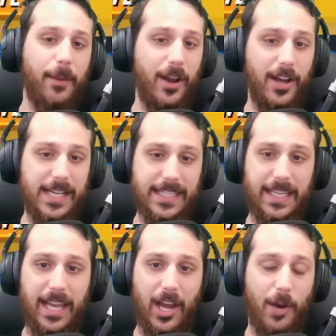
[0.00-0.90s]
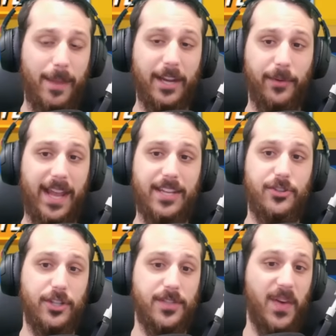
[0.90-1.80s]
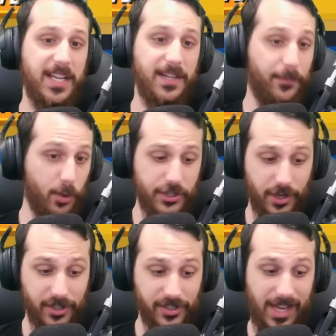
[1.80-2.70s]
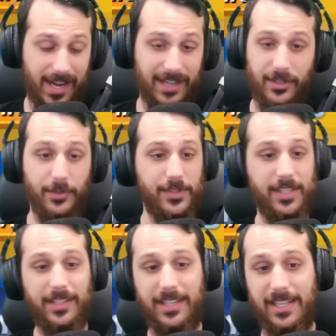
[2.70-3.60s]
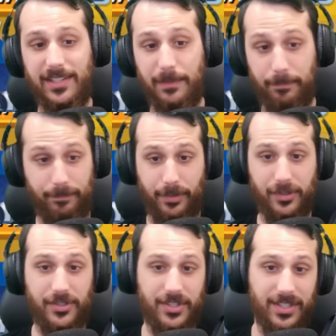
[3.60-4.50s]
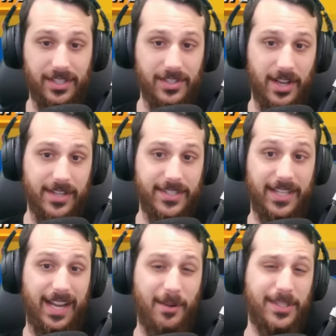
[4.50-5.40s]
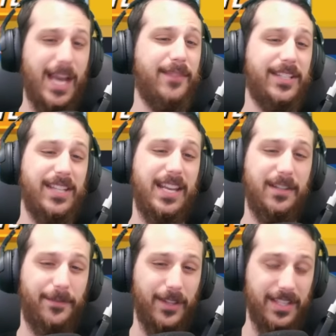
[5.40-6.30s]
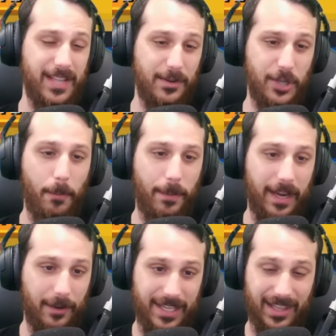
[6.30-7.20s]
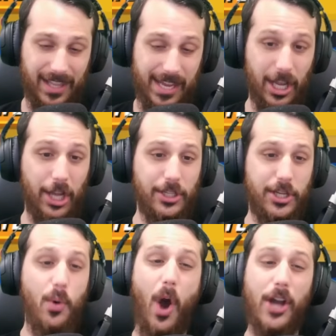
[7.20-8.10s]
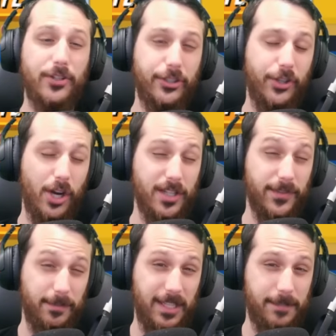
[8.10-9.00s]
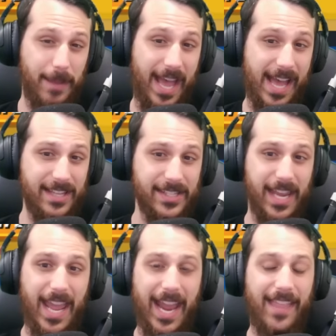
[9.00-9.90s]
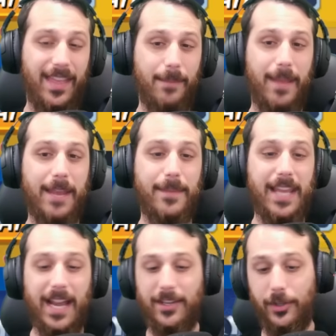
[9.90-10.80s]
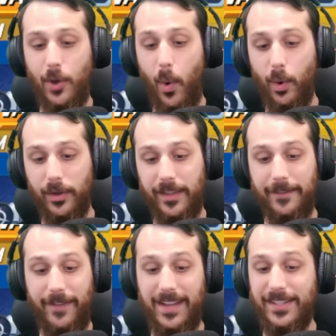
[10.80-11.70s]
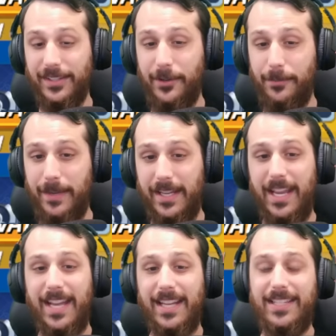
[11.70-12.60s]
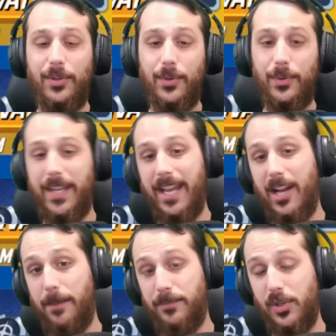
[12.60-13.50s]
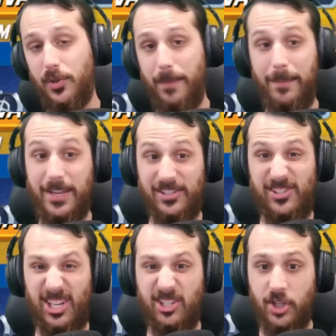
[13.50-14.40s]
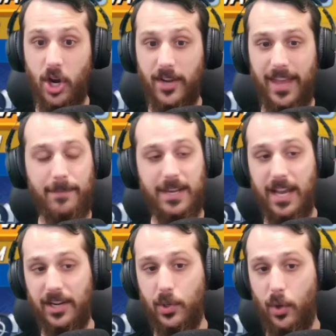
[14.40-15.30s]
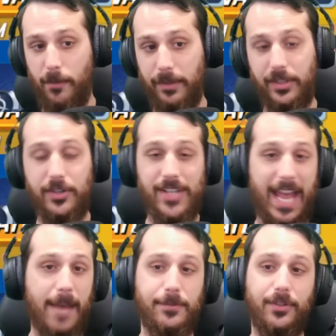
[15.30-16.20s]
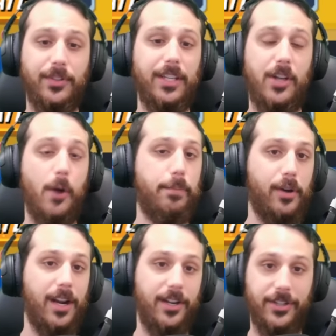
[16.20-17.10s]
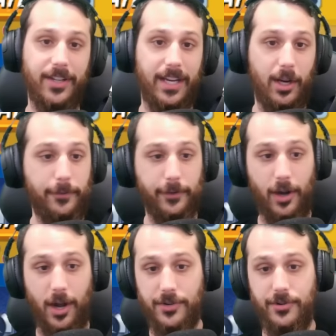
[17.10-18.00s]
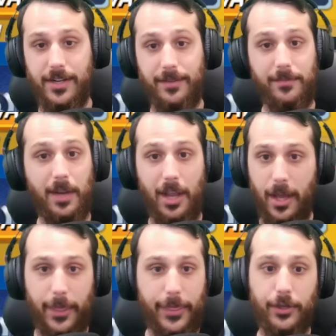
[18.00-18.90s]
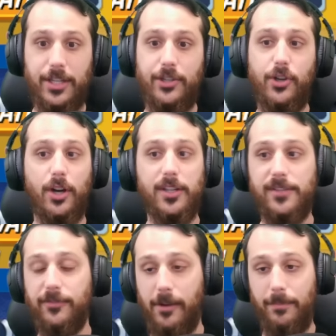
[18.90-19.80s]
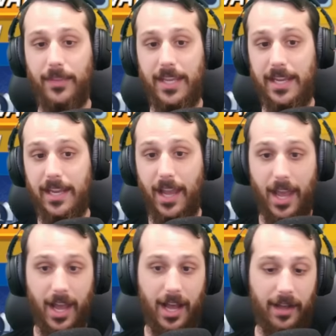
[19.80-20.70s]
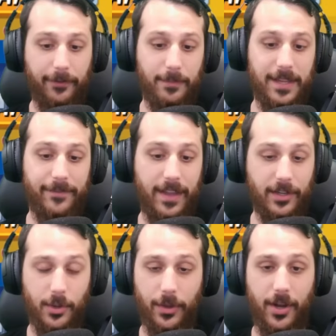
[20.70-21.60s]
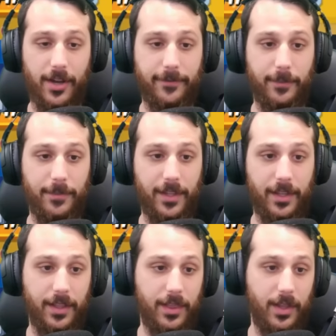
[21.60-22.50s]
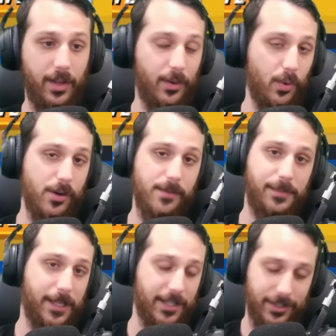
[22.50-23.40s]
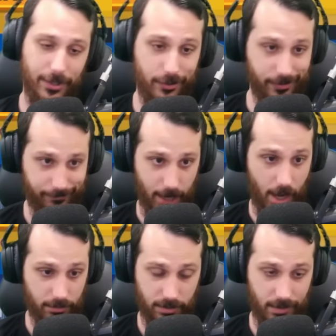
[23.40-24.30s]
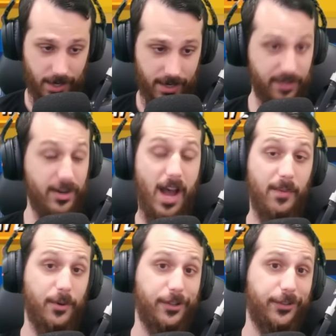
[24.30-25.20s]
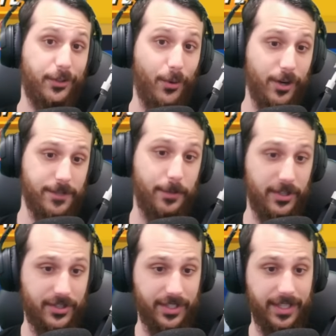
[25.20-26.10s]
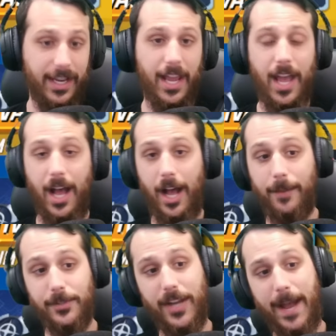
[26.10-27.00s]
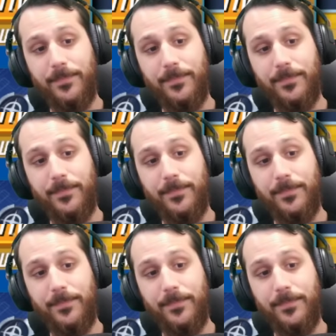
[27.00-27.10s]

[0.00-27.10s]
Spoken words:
honestly, Omega Red is just fine at 4 stars, and I don't see the need to purchase this, honestly. And I was kind of excited for this. I was hoping I would get like 200 shards from this pass, and then maybe I could core the event a little bit to get up to maybe a 6 star. That'd be kind of cool, but there's absolutely no prayer you're getting over 130 shards from the event going on from the orbs, because they're just not great, and they're not worth your cores personally. So yeah,